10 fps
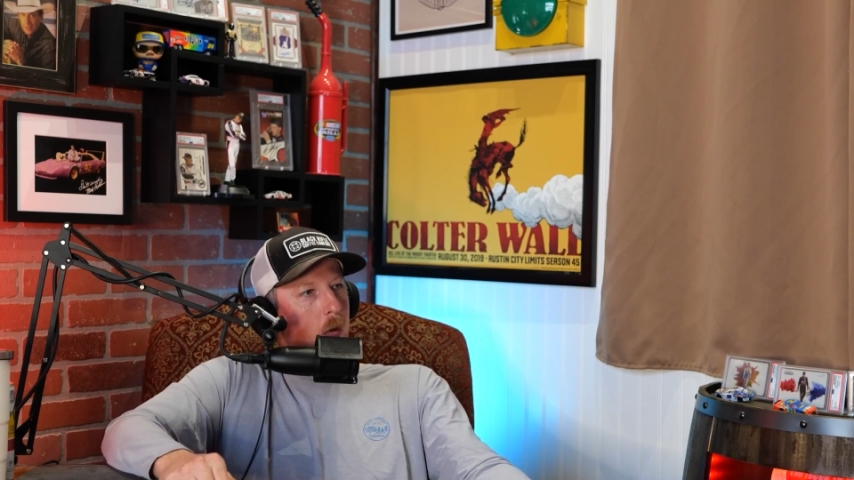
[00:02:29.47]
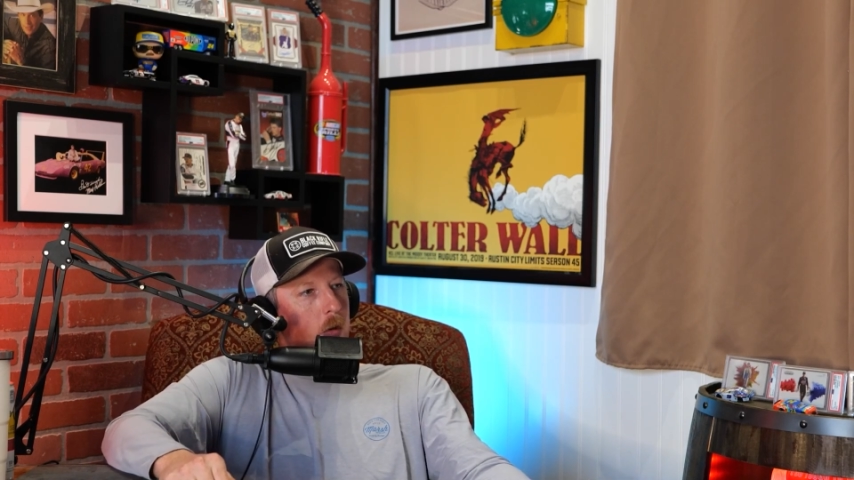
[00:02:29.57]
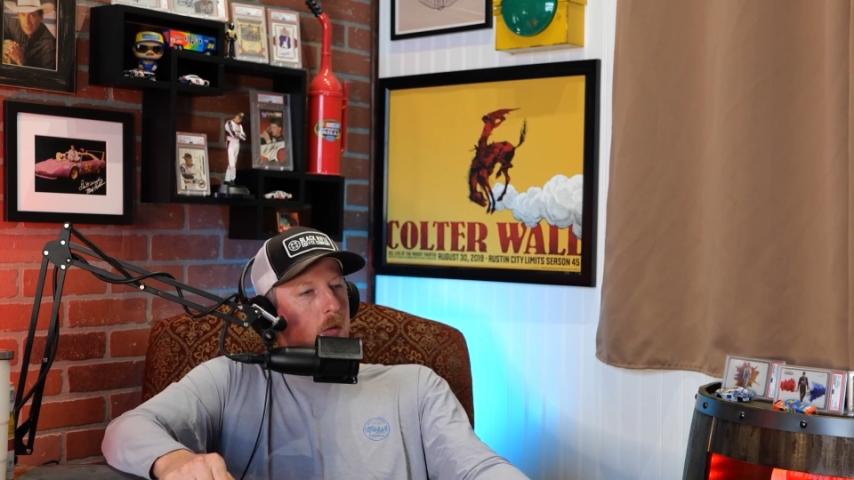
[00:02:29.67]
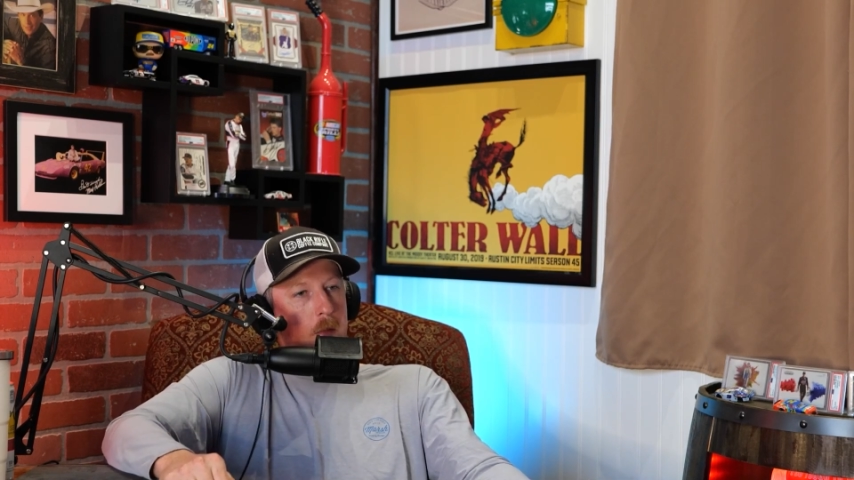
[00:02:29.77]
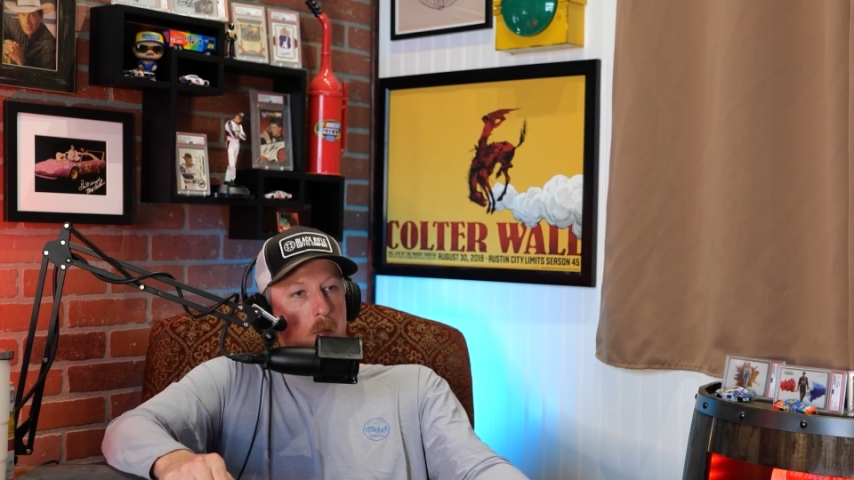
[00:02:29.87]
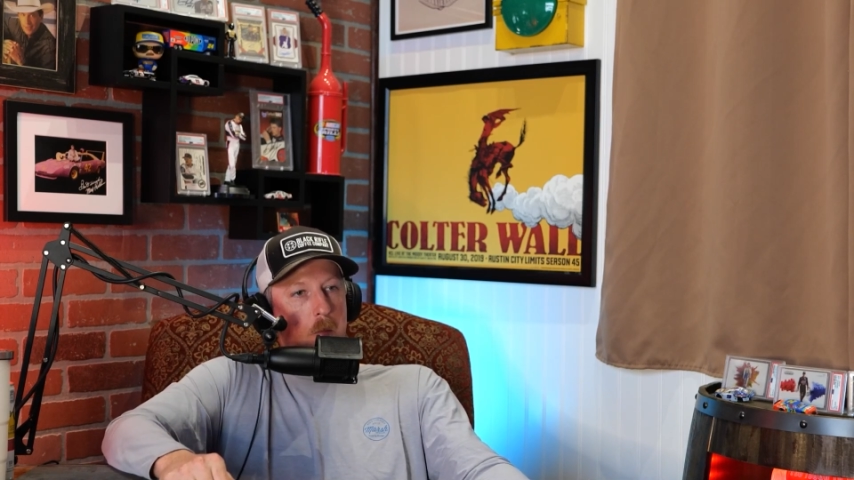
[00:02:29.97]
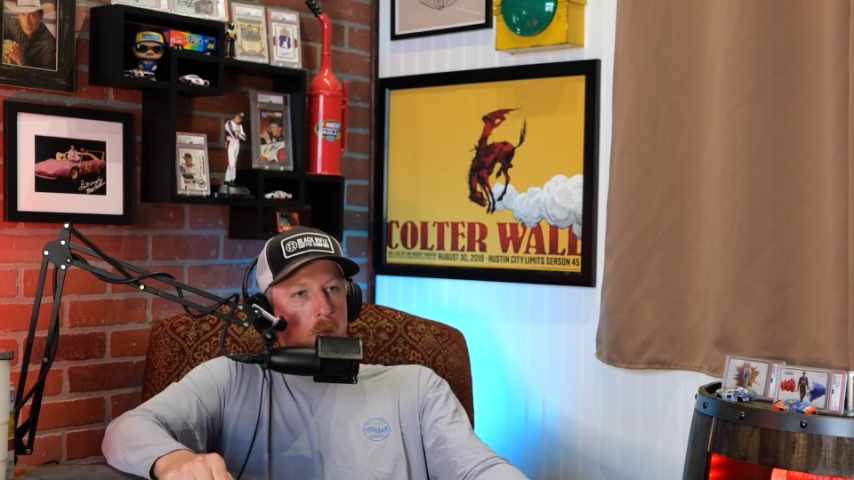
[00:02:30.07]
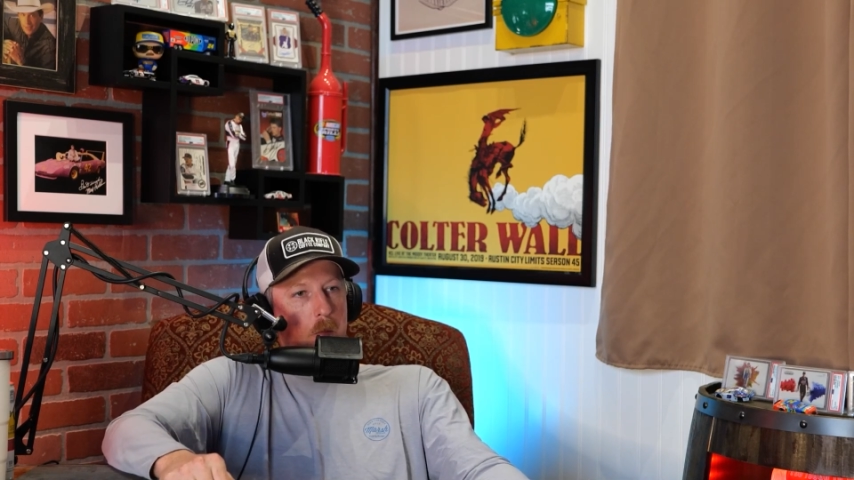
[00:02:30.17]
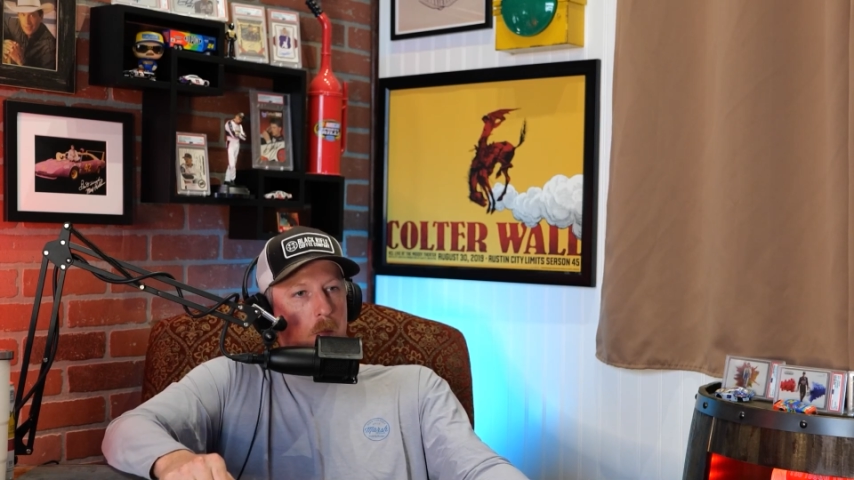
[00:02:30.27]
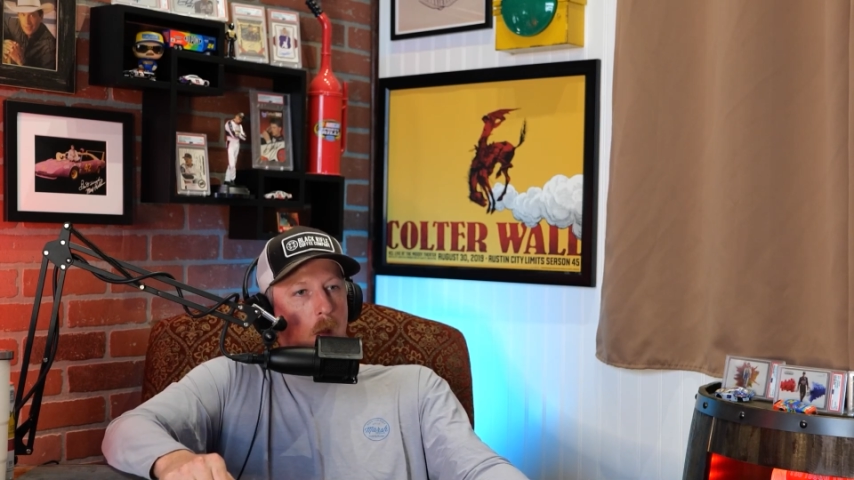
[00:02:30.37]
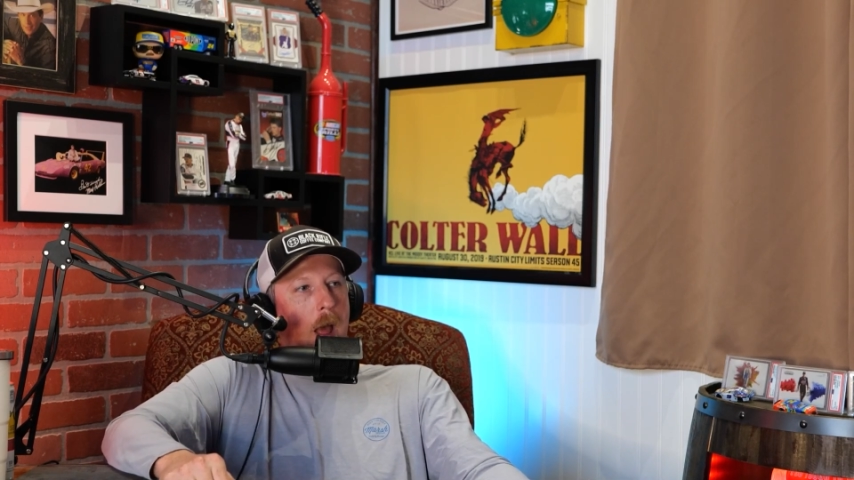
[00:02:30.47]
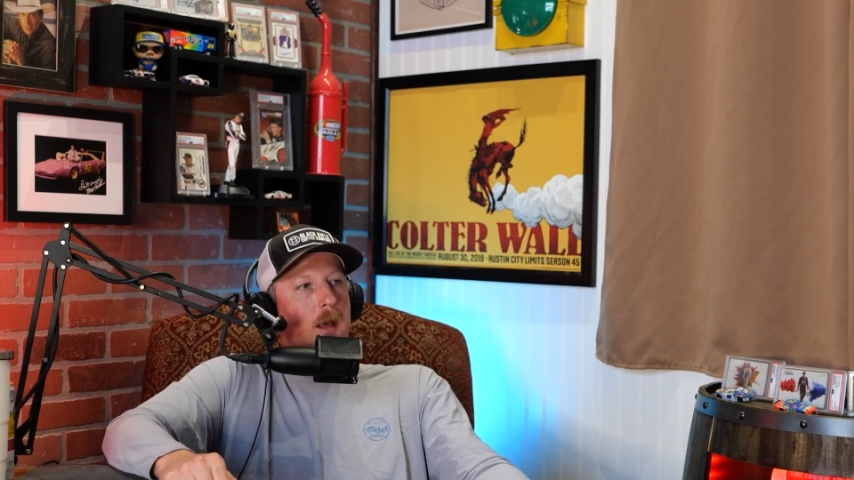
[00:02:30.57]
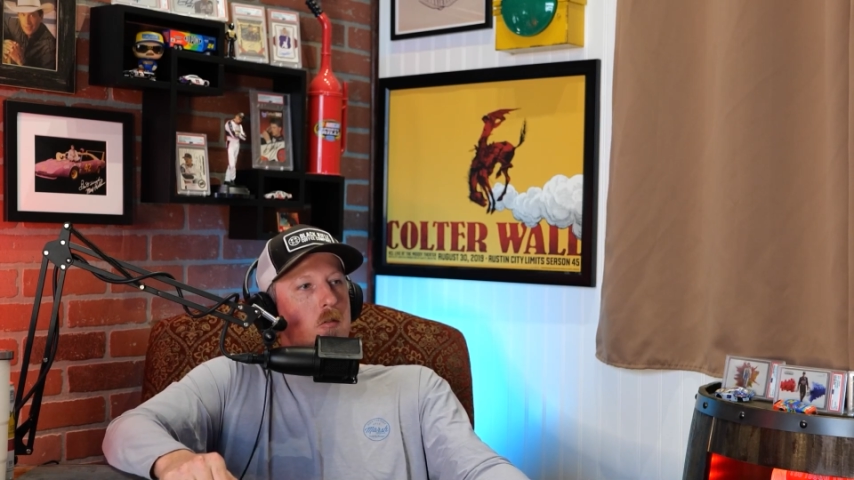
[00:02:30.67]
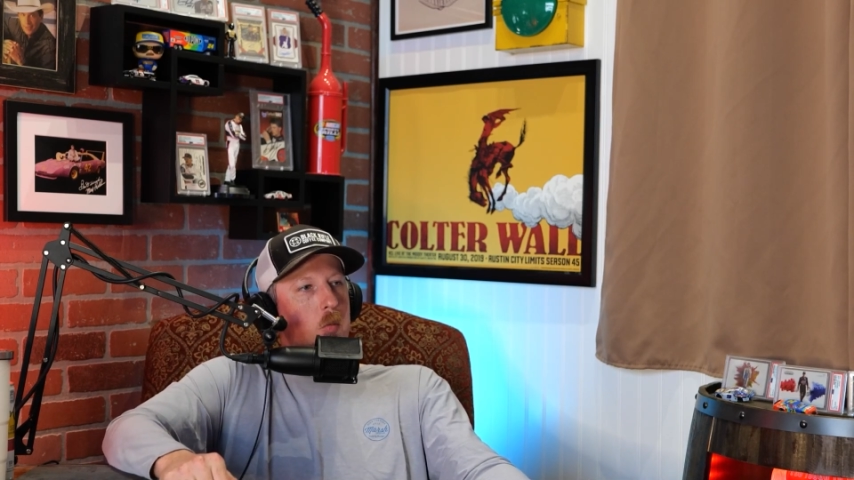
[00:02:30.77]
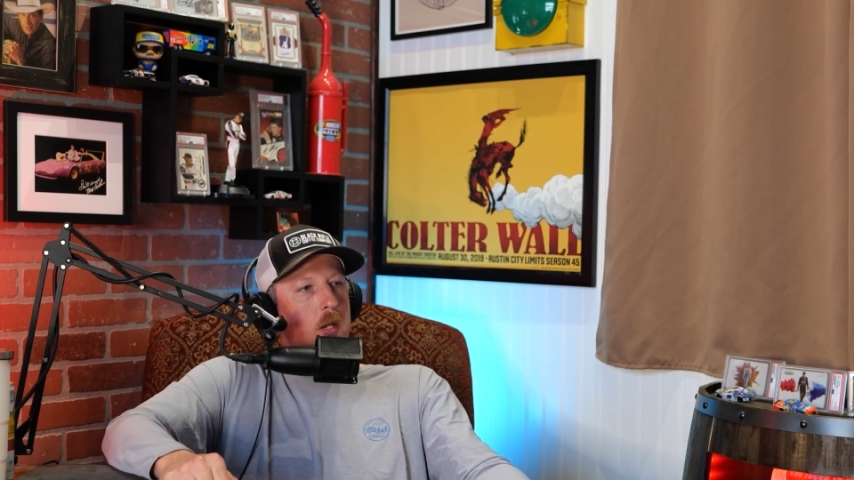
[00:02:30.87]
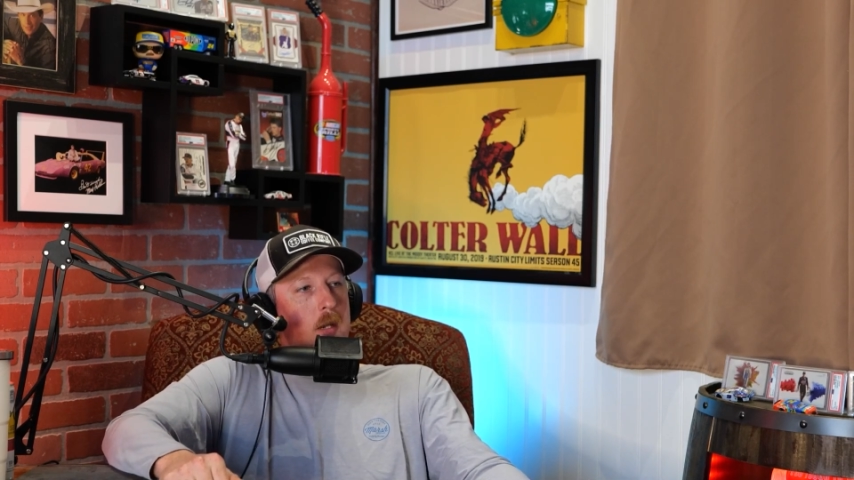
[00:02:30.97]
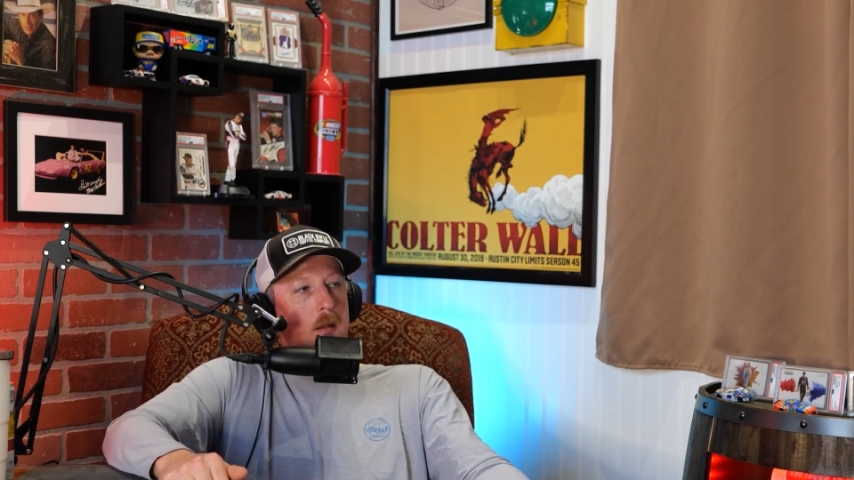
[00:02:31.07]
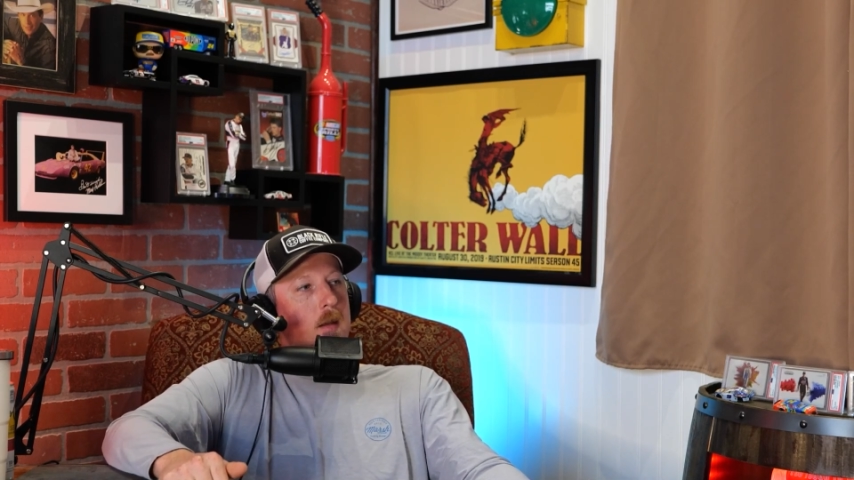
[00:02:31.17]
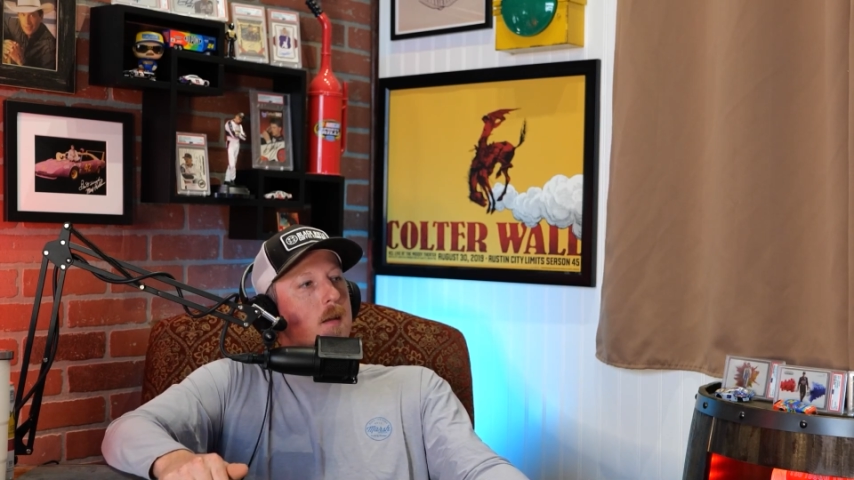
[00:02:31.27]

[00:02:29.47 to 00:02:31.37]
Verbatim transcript: Martin last week.